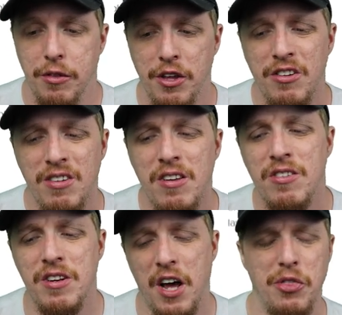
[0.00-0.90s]
This
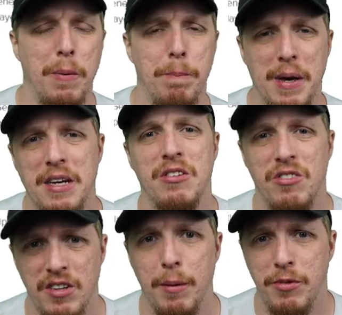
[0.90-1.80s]
is not the biggest
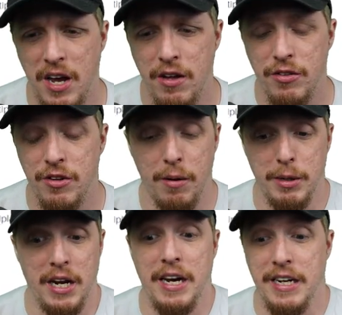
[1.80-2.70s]
step down. I
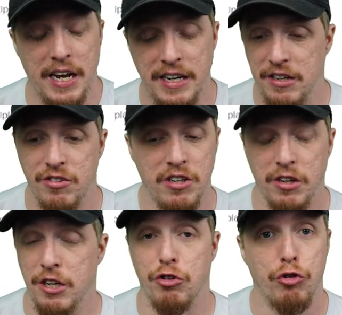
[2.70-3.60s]
mean, 88 is
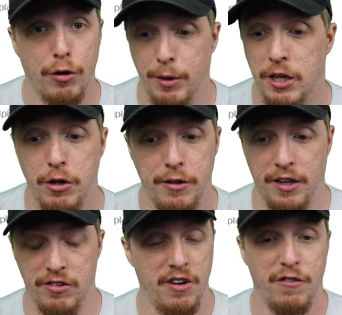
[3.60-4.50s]
still extremely good.
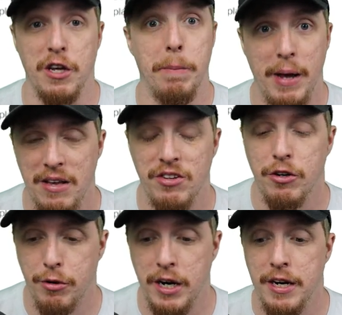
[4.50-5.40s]
That's definitely a
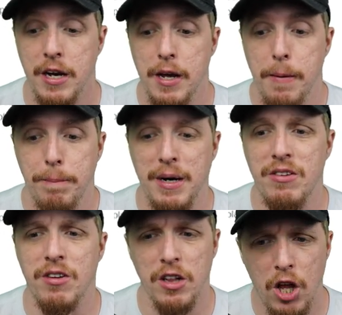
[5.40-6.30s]
passing grade, but
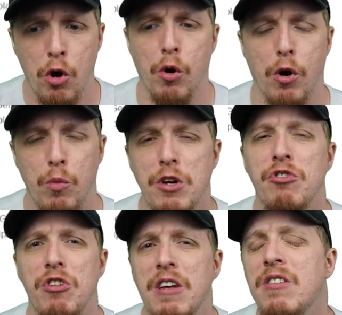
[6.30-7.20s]
it's lower,
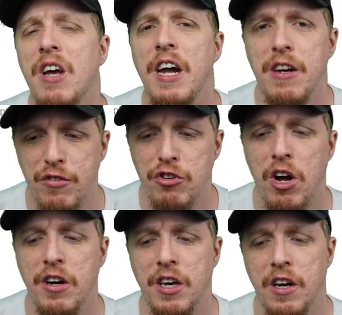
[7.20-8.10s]
which is kind of
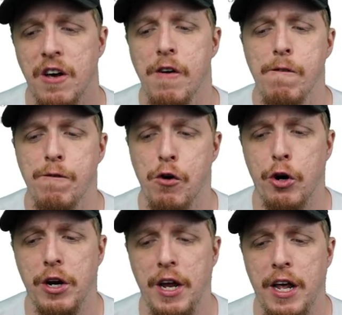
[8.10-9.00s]
shocking
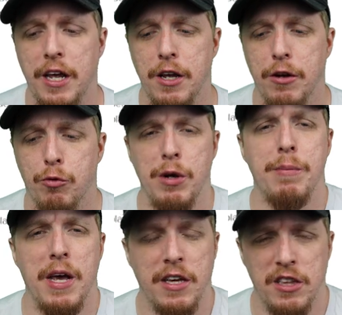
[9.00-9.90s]
for a
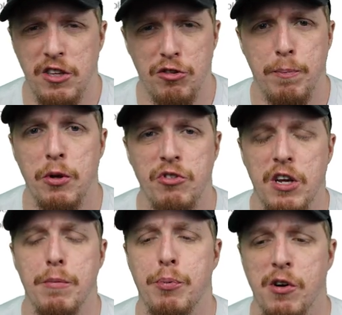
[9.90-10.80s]
remake that's supposed
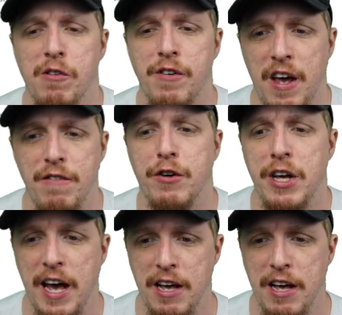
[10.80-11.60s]
to improve every